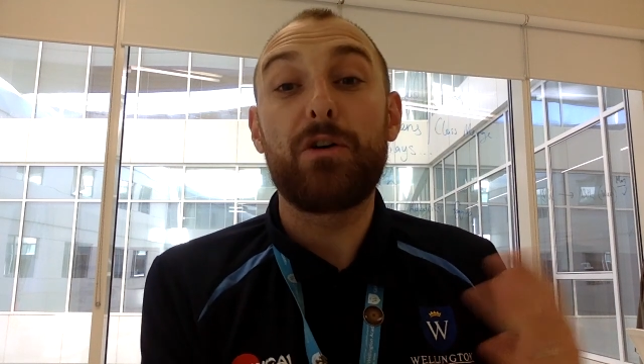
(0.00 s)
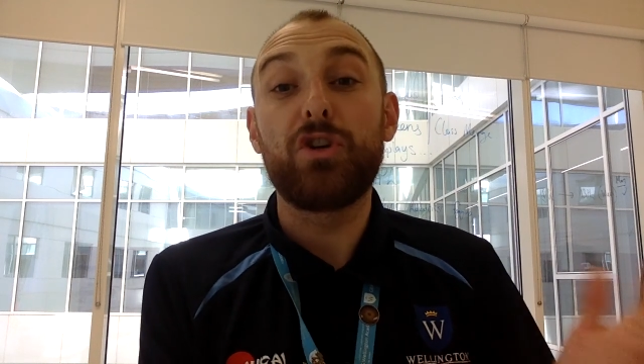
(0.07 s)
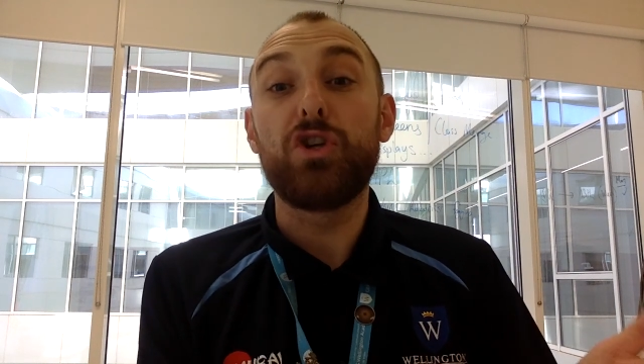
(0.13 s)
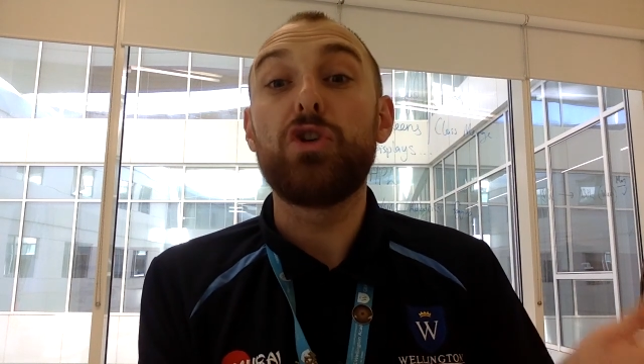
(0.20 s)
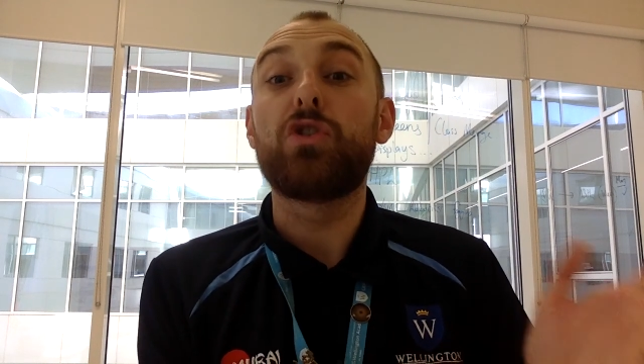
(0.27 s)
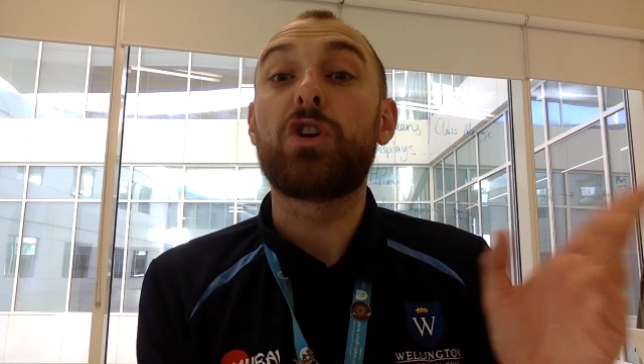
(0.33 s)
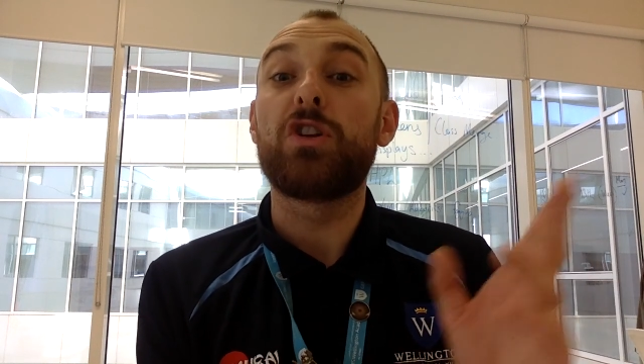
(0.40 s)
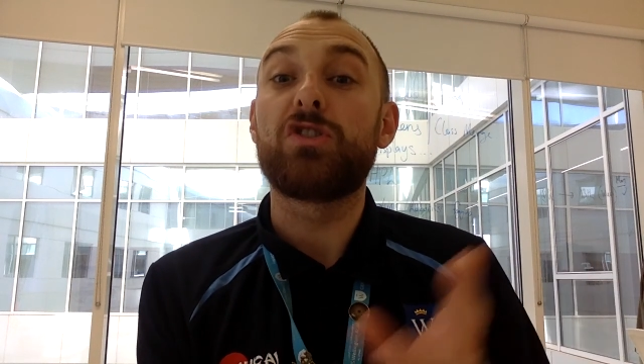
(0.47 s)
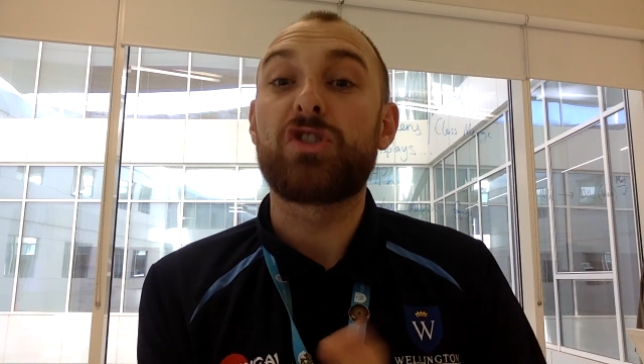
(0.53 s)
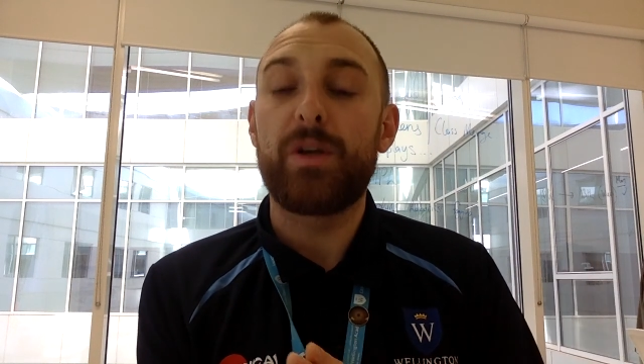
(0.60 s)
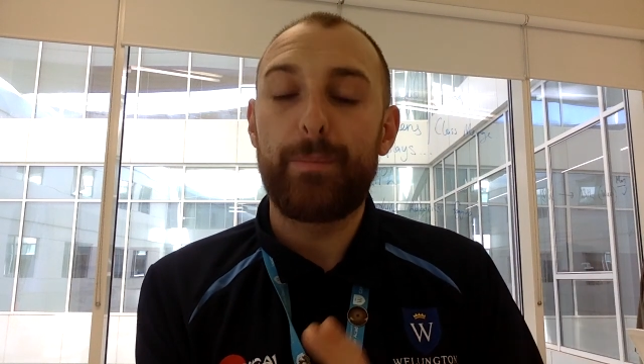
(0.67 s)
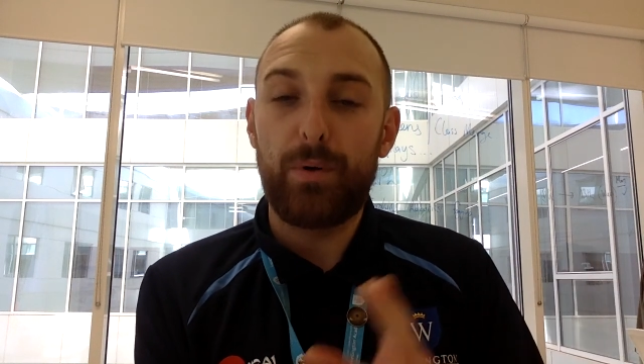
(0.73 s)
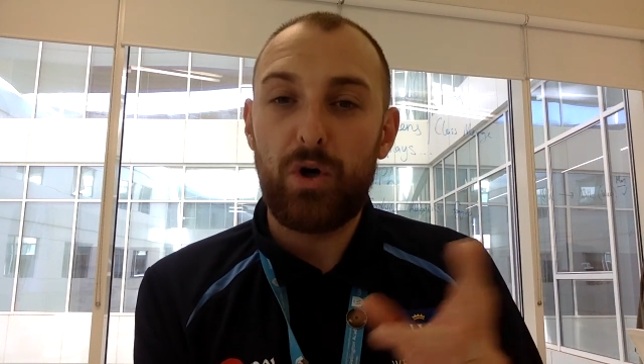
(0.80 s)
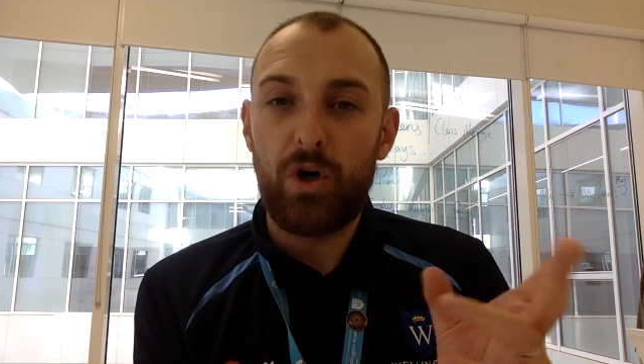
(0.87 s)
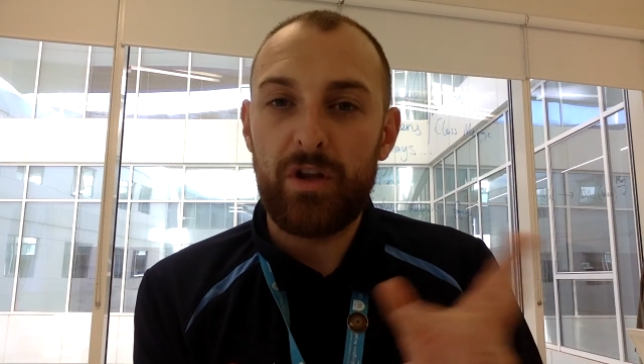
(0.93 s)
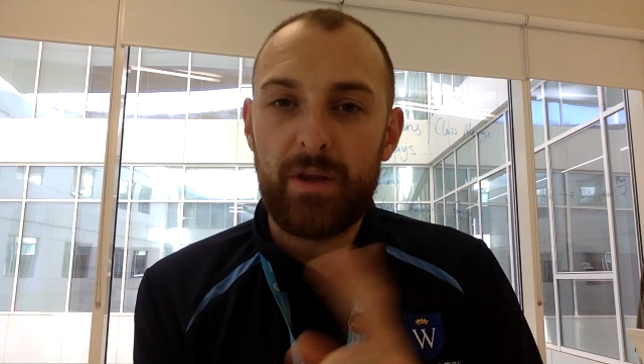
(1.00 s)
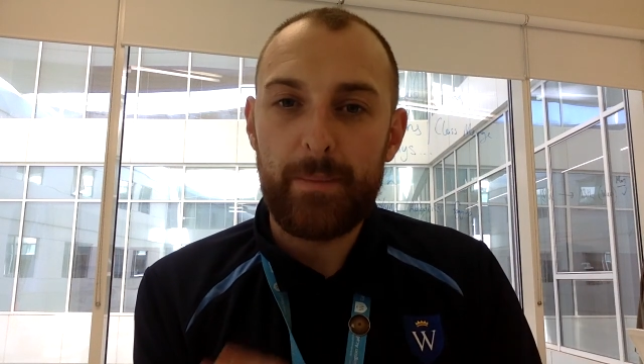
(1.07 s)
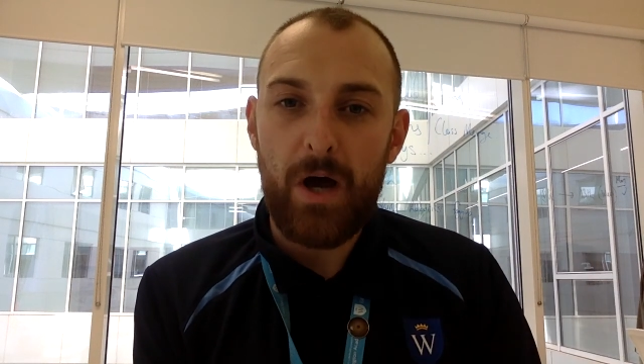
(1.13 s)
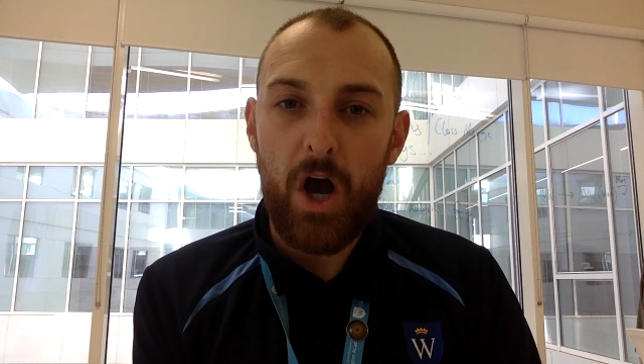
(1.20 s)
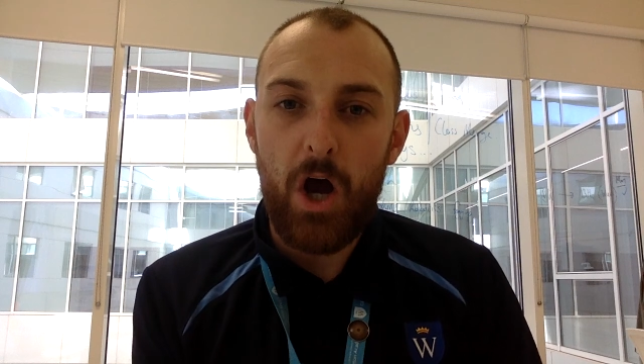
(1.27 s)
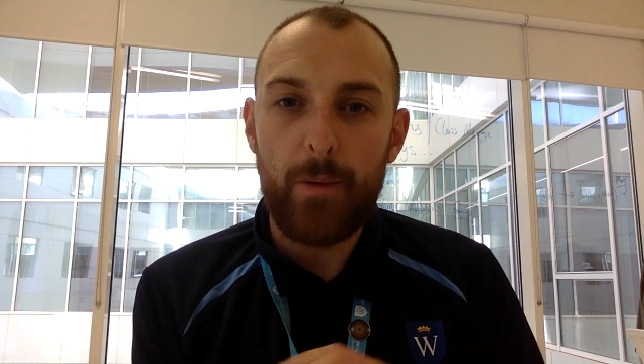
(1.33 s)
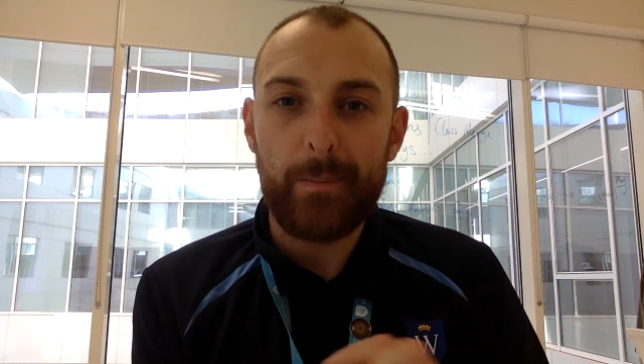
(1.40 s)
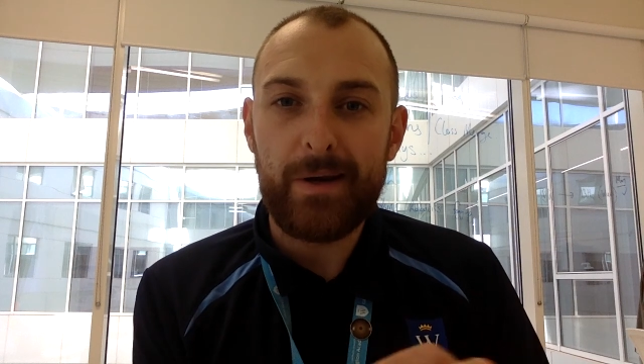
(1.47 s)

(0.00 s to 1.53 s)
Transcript: you can support them at home.